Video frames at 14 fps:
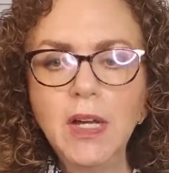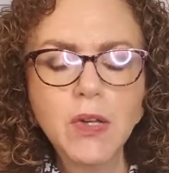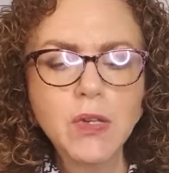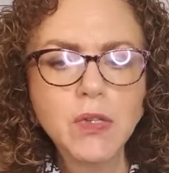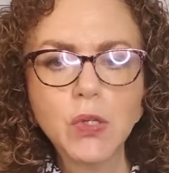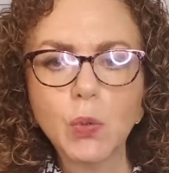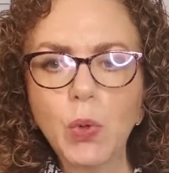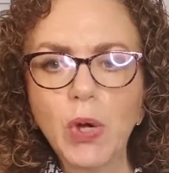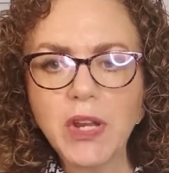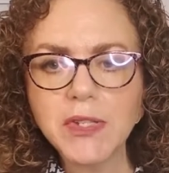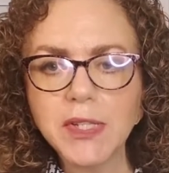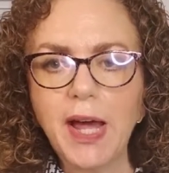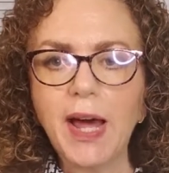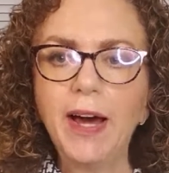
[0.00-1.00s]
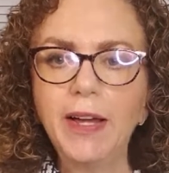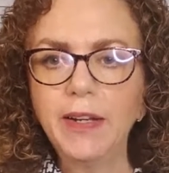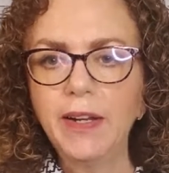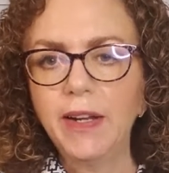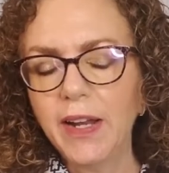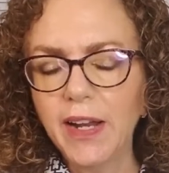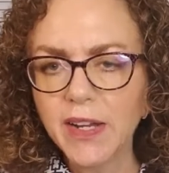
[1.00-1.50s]
So what is that?
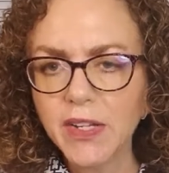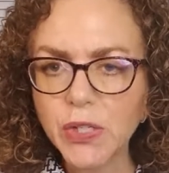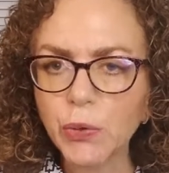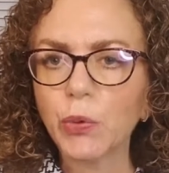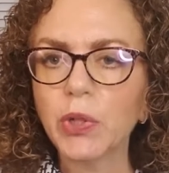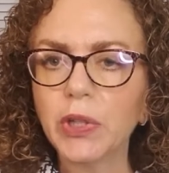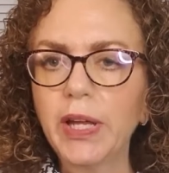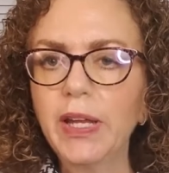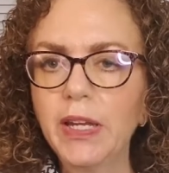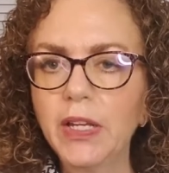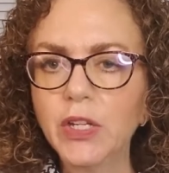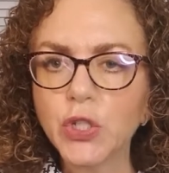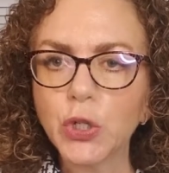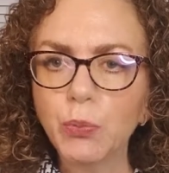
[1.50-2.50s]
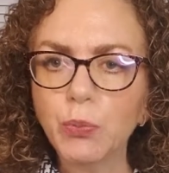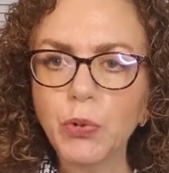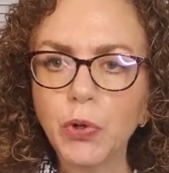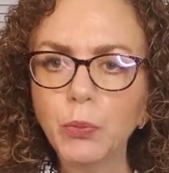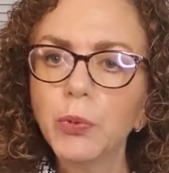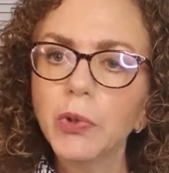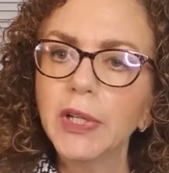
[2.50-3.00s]
Is it related to
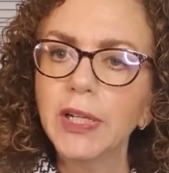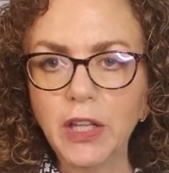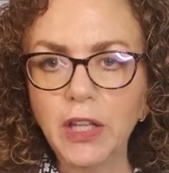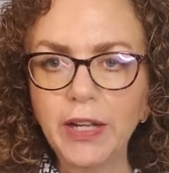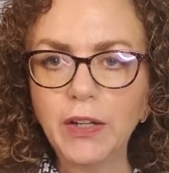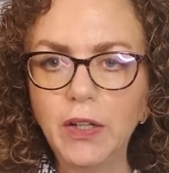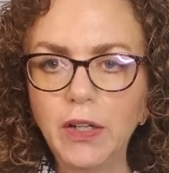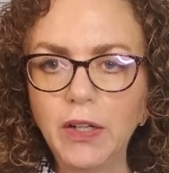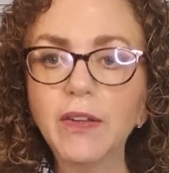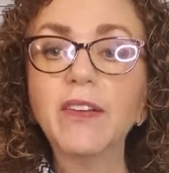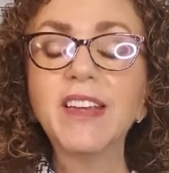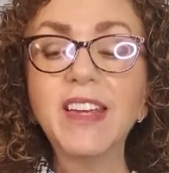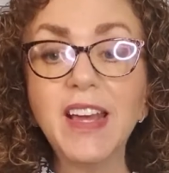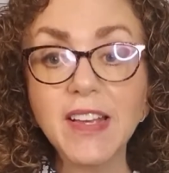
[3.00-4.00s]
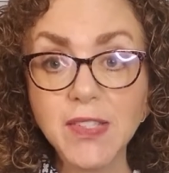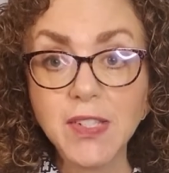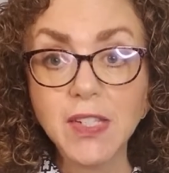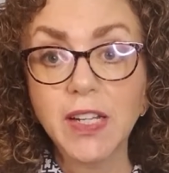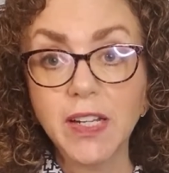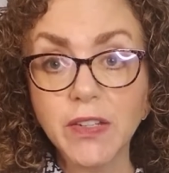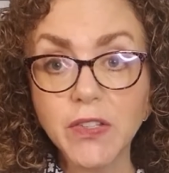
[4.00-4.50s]
propylene glycol? Yes, it
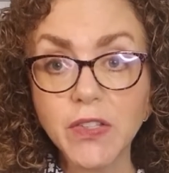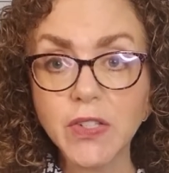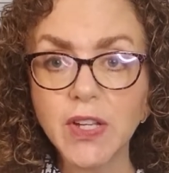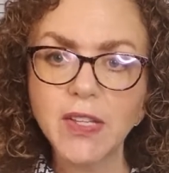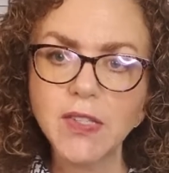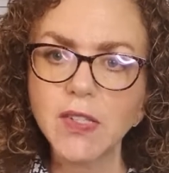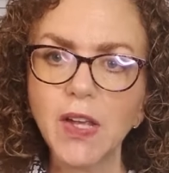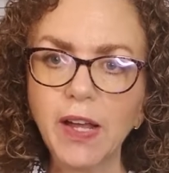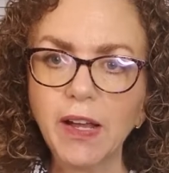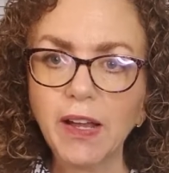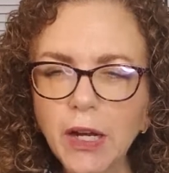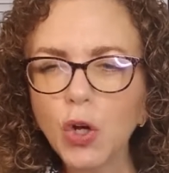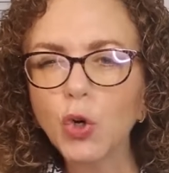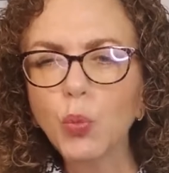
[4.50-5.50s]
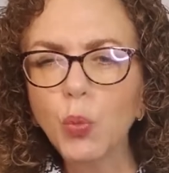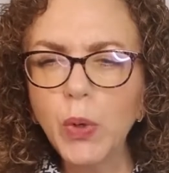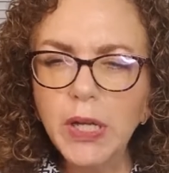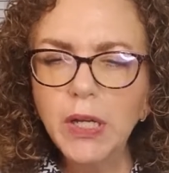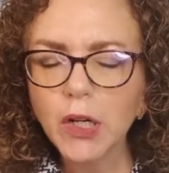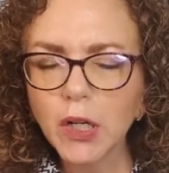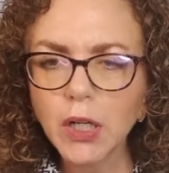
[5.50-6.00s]
is. It's like a
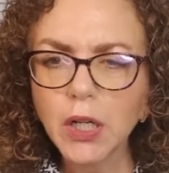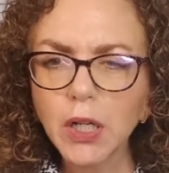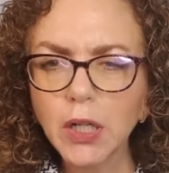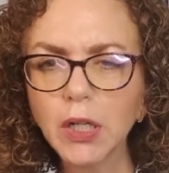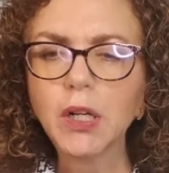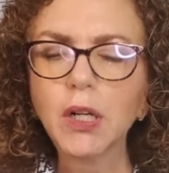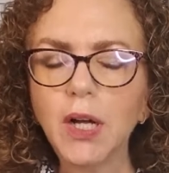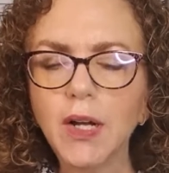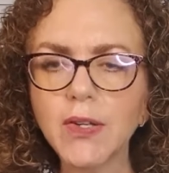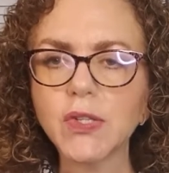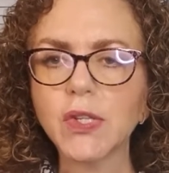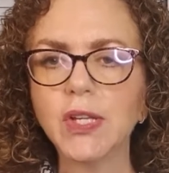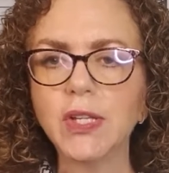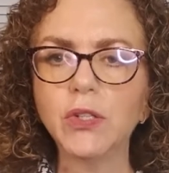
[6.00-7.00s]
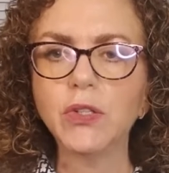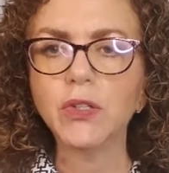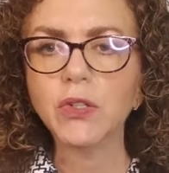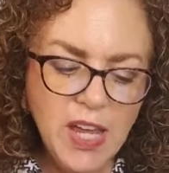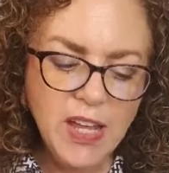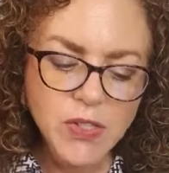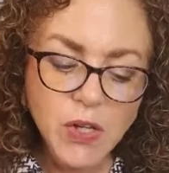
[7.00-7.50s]
weaker cousin.
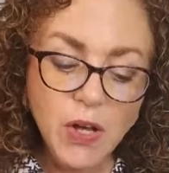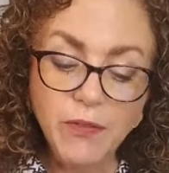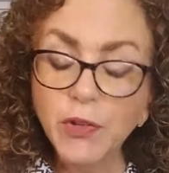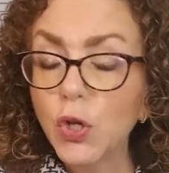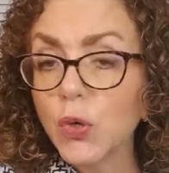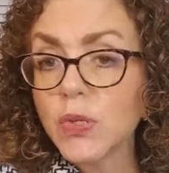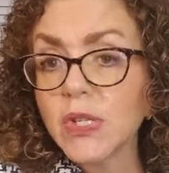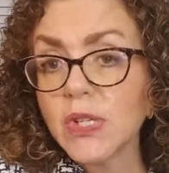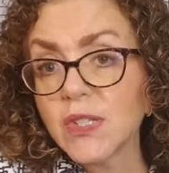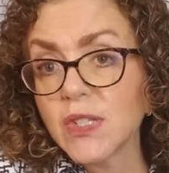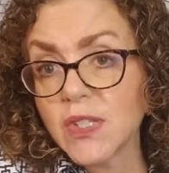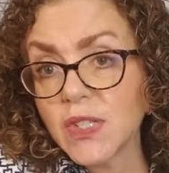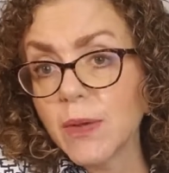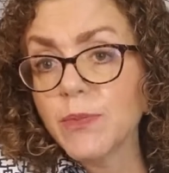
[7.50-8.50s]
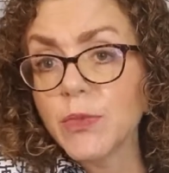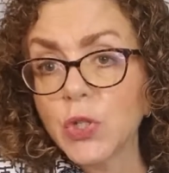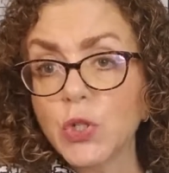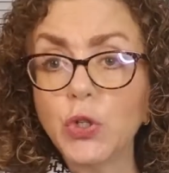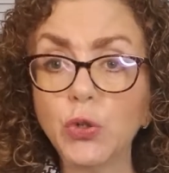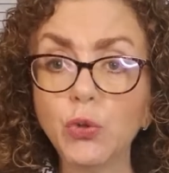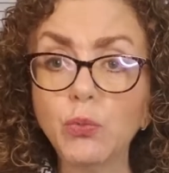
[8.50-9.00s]
It's often used as a
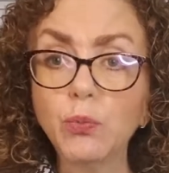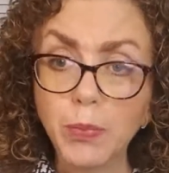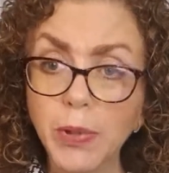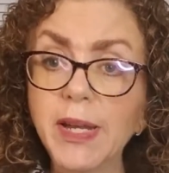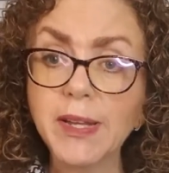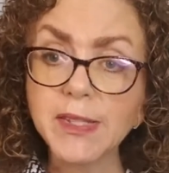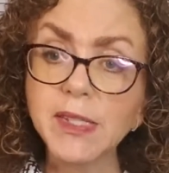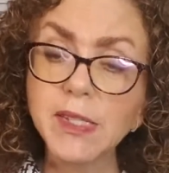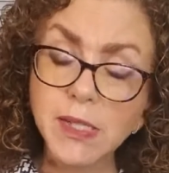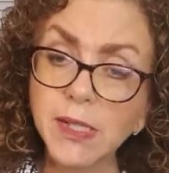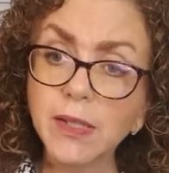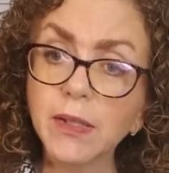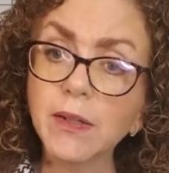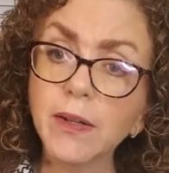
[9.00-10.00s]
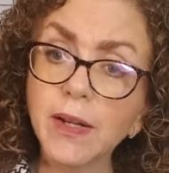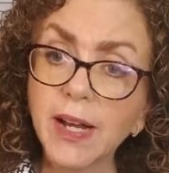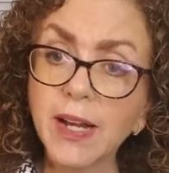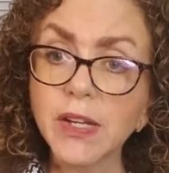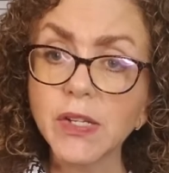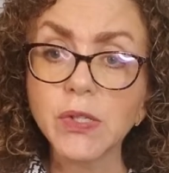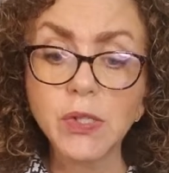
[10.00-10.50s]
substitute, but it still
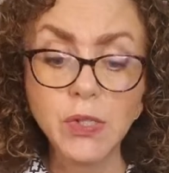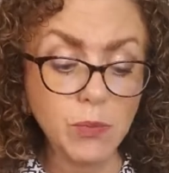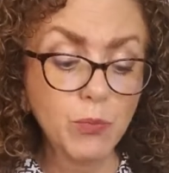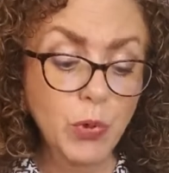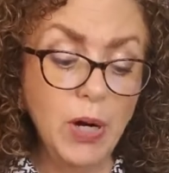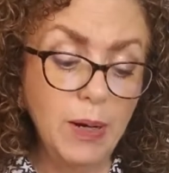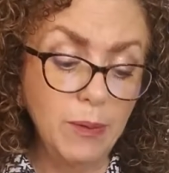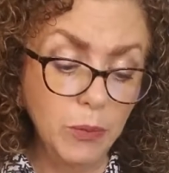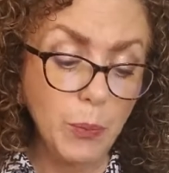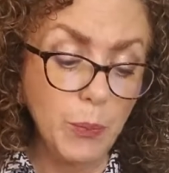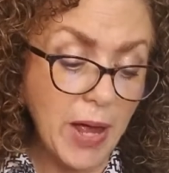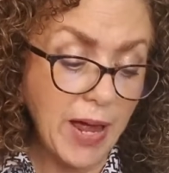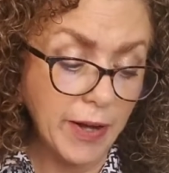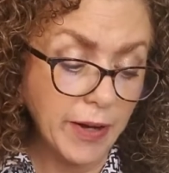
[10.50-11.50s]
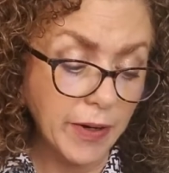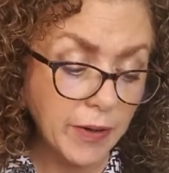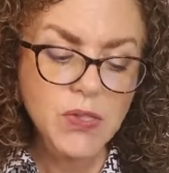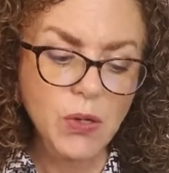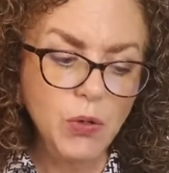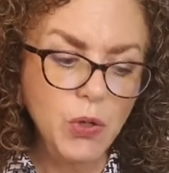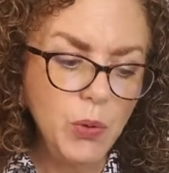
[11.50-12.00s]
is problematic.
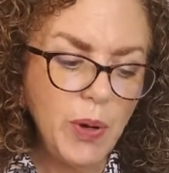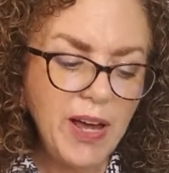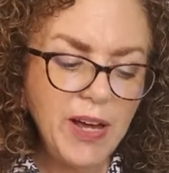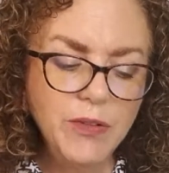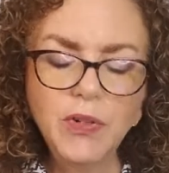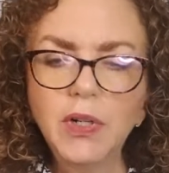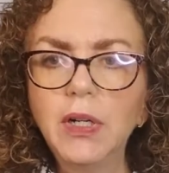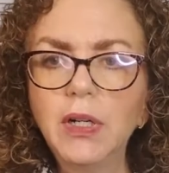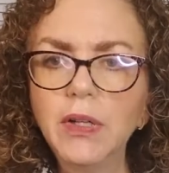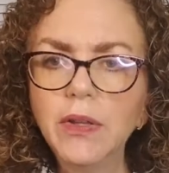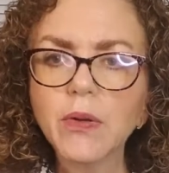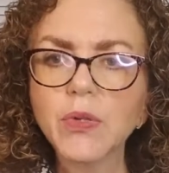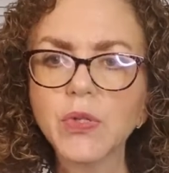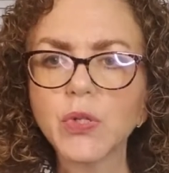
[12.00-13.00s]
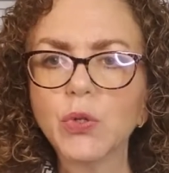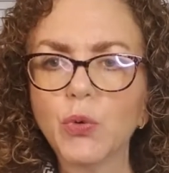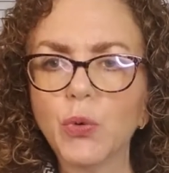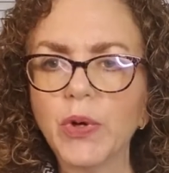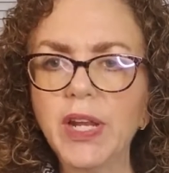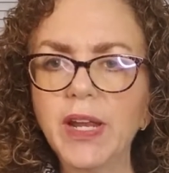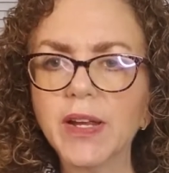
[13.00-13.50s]
So you have all those
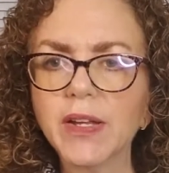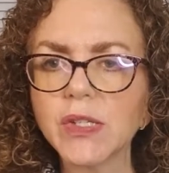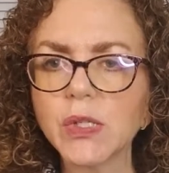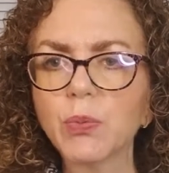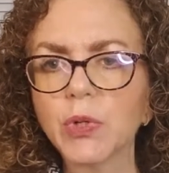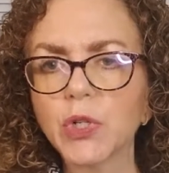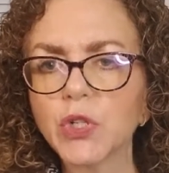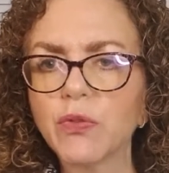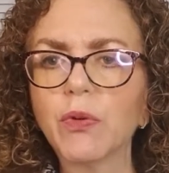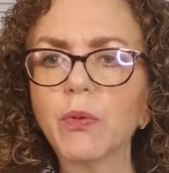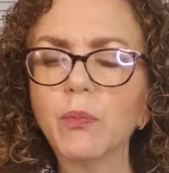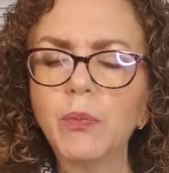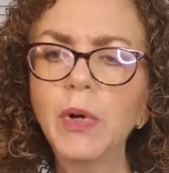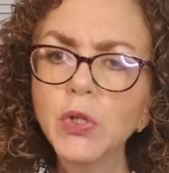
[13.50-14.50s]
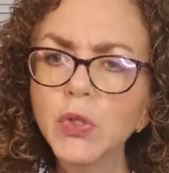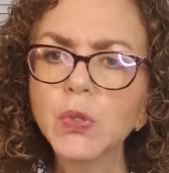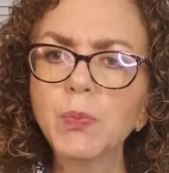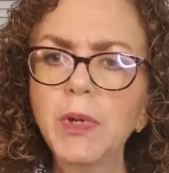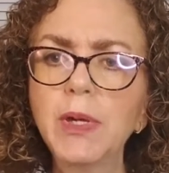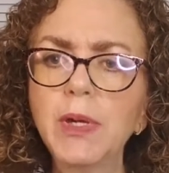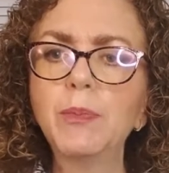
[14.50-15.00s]
ingredients, which for most
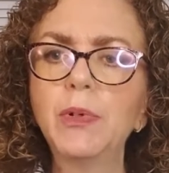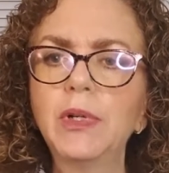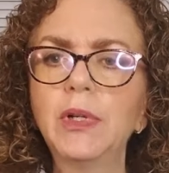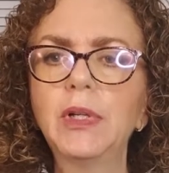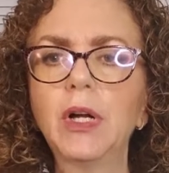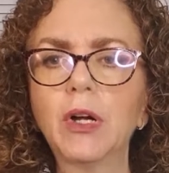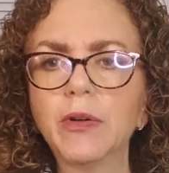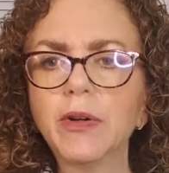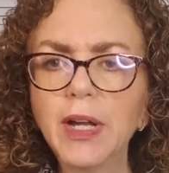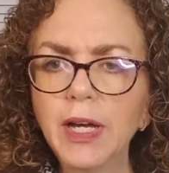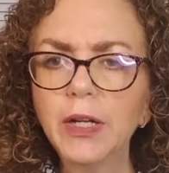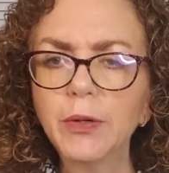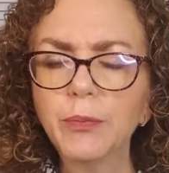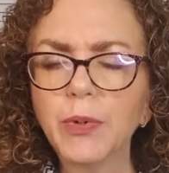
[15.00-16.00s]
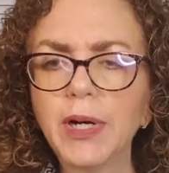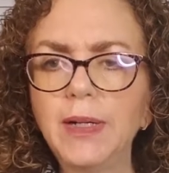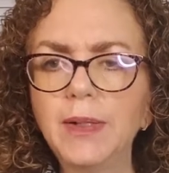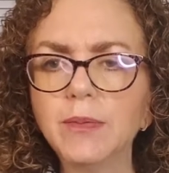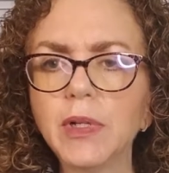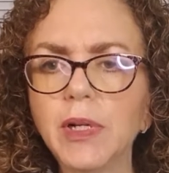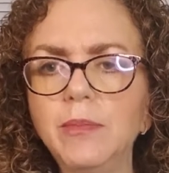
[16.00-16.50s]
people are not a
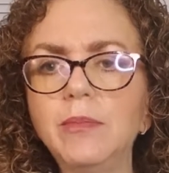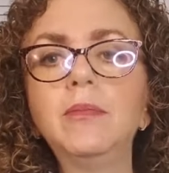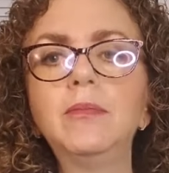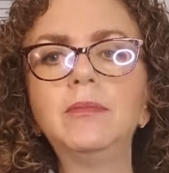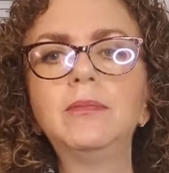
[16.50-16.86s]
problem.